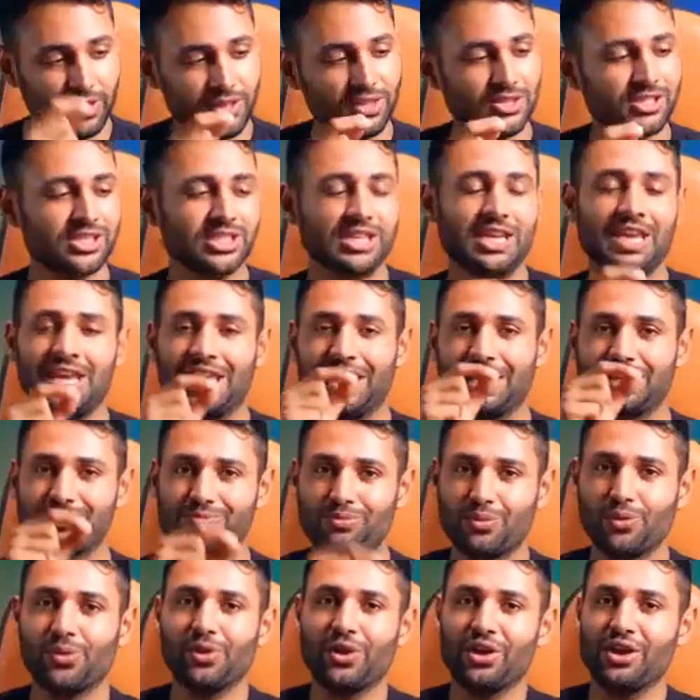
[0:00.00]
This is
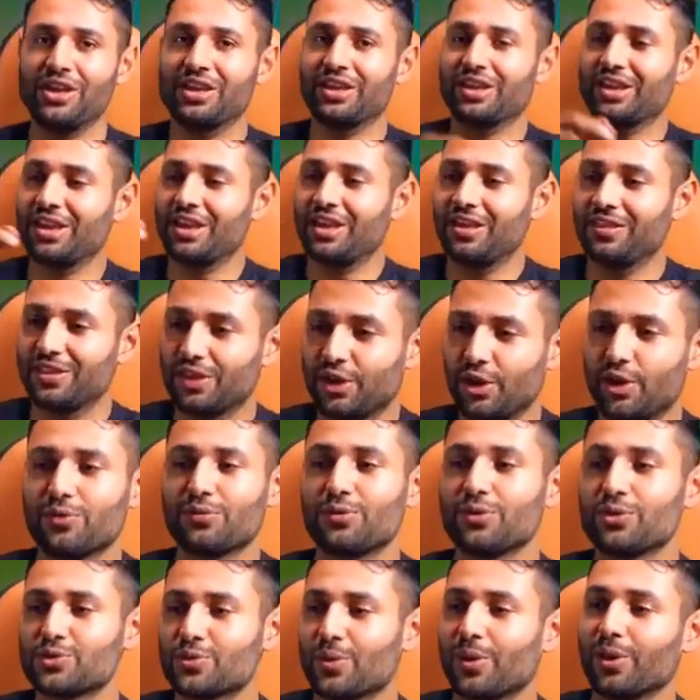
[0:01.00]
more like the
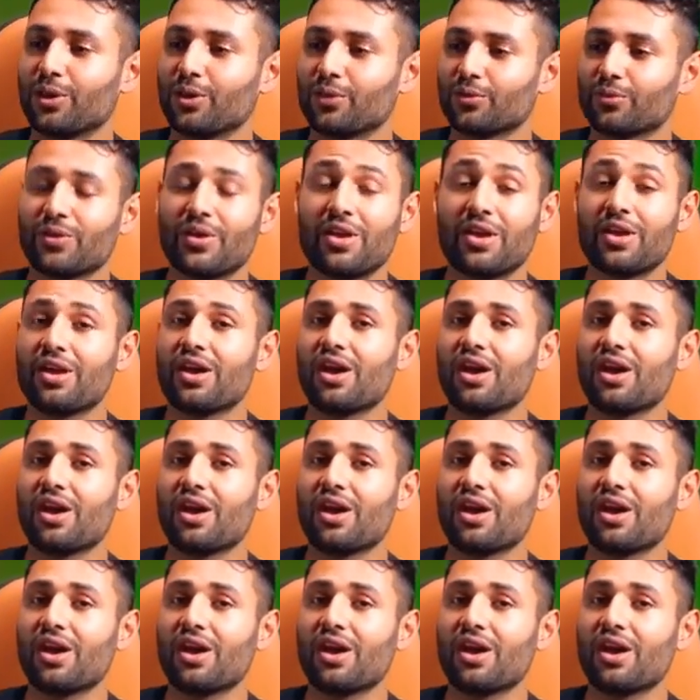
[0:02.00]
iPhone 12